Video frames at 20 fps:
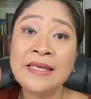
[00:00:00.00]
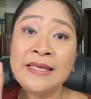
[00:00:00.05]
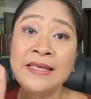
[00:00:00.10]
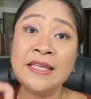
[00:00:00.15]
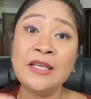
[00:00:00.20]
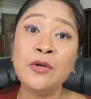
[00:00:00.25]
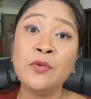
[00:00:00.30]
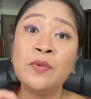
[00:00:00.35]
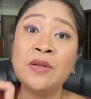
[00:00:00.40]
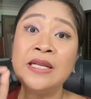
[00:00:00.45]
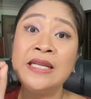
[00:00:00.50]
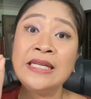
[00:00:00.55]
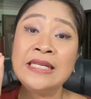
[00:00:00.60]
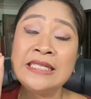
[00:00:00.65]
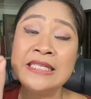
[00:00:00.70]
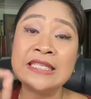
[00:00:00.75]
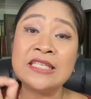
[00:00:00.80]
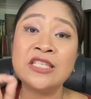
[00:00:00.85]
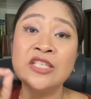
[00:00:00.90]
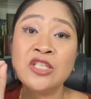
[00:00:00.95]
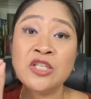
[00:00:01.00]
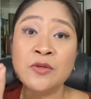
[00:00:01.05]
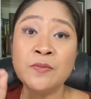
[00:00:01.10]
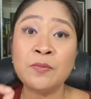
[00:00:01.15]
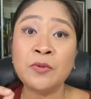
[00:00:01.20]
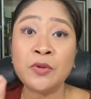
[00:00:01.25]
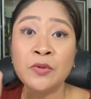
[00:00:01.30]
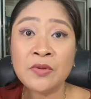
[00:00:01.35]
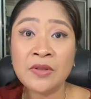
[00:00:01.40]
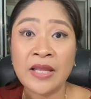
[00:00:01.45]
equally
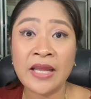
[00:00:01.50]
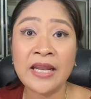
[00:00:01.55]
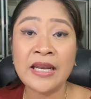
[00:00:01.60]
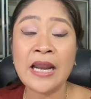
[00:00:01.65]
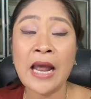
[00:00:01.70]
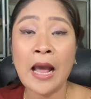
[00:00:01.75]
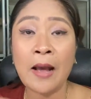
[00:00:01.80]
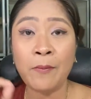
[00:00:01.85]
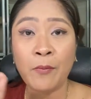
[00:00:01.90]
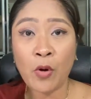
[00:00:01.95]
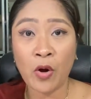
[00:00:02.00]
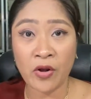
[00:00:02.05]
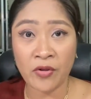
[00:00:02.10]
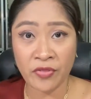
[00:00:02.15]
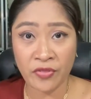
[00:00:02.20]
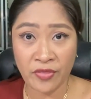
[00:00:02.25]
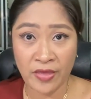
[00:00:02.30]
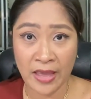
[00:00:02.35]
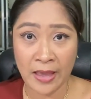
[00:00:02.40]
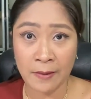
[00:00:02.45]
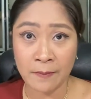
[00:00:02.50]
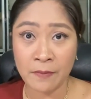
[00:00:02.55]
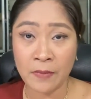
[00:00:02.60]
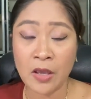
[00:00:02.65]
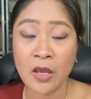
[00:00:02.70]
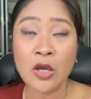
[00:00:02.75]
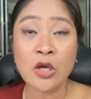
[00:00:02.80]
distributed among them.